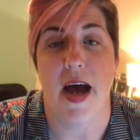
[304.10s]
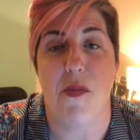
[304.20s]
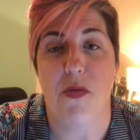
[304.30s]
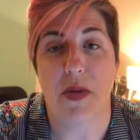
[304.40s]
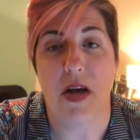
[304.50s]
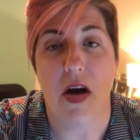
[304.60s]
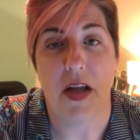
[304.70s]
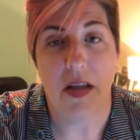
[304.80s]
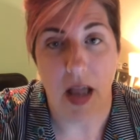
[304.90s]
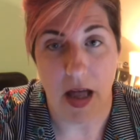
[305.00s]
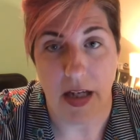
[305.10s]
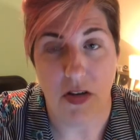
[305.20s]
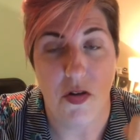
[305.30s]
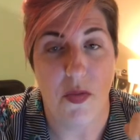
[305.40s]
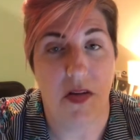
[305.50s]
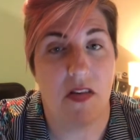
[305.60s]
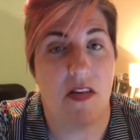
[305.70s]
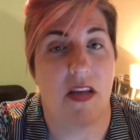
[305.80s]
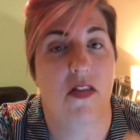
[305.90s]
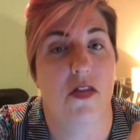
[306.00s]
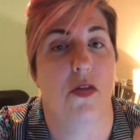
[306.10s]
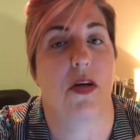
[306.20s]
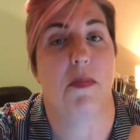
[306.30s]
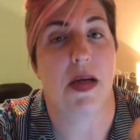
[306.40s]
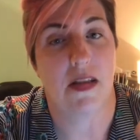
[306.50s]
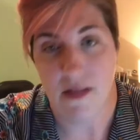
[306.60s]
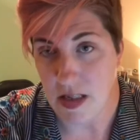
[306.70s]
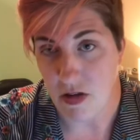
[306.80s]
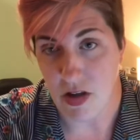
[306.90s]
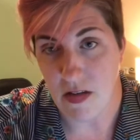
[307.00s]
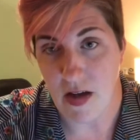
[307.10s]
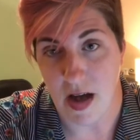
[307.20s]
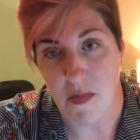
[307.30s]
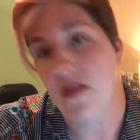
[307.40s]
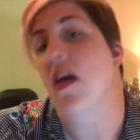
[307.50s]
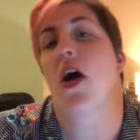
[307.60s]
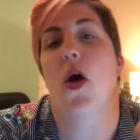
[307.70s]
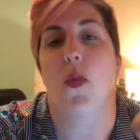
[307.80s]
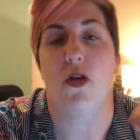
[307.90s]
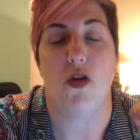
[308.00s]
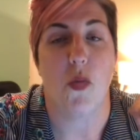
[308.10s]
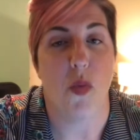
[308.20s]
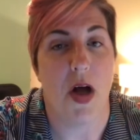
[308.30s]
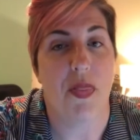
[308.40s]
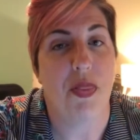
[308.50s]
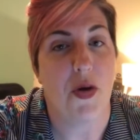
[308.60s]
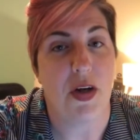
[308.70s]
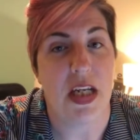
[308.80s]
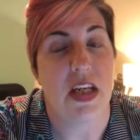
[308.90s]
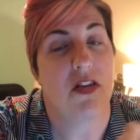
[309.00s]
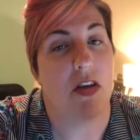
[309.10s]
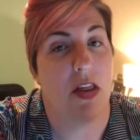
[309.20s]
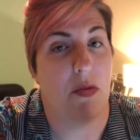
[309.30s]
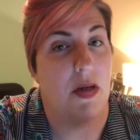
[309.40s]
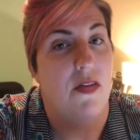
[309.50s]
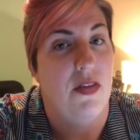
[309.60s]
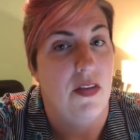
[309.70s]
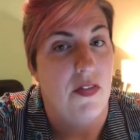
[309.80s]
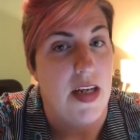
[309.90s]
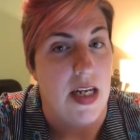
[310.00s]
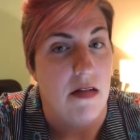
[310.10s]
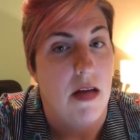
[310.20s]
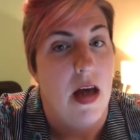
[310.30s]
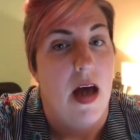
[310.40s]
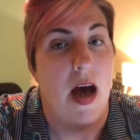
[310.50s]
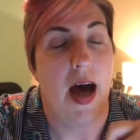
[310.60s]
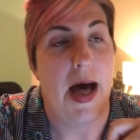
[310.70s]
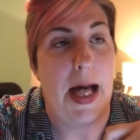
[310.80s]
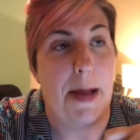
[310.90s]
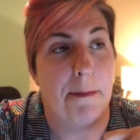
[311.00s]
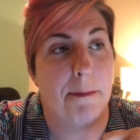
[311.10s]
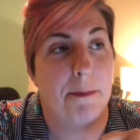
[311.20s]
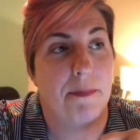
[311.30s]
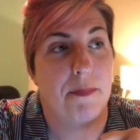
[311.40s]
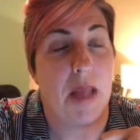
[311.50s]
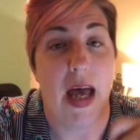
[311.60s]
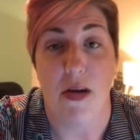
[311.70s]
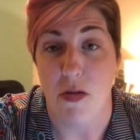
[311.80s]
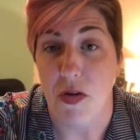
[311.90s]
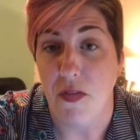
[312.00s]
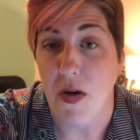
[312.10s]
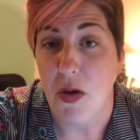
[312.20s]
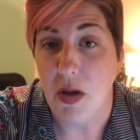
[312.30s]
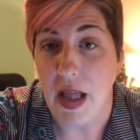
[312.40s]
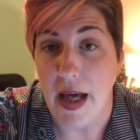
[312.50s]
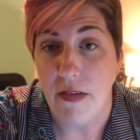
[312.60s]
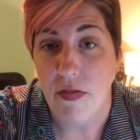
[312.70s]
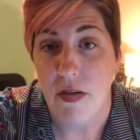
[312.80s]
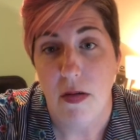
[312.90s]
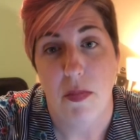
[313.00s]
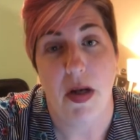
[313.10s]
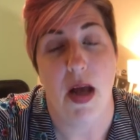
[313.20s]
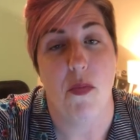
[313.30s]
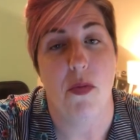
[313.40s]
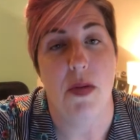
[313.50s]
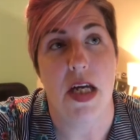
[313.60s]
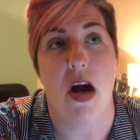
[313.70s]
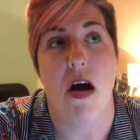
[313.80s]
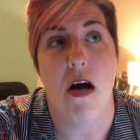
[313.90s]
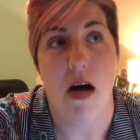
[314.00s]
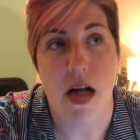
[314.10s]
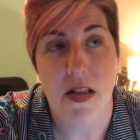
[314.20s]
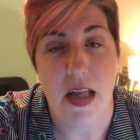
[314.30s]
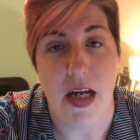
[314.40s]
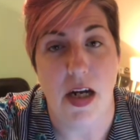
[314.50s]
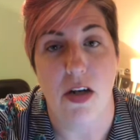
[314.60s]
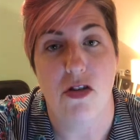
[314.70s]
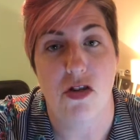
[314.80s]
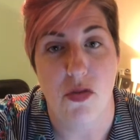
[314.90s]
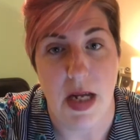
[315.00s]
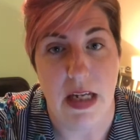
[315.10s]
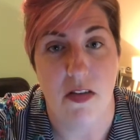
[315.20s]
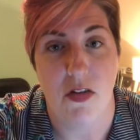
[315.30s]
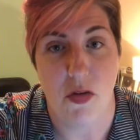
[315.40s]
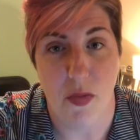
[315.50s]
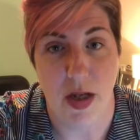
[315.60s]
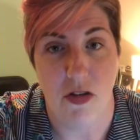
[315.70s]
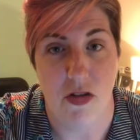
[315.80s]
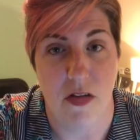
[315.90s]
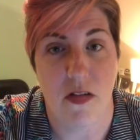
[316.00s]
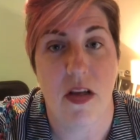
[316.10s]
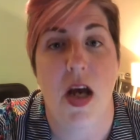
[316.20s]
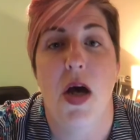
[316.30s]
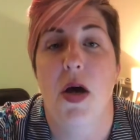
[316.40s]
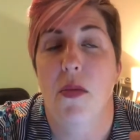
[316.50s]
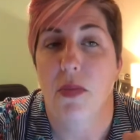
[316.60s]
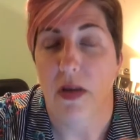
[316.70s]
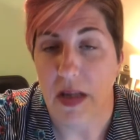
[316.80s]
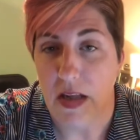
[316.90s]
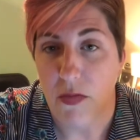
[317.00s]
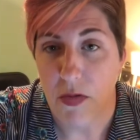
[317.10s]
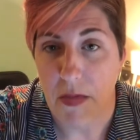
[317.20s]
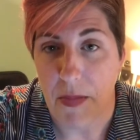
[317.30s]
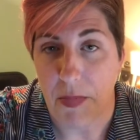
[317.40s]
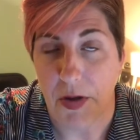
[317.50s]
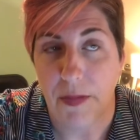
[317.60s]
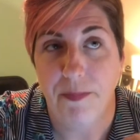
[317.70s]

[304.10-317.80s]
will be online to assist during my teaching times, which are 1:30 to 3:15. I don't know if I'll go live, but I will be on there to answer questions. Please remember,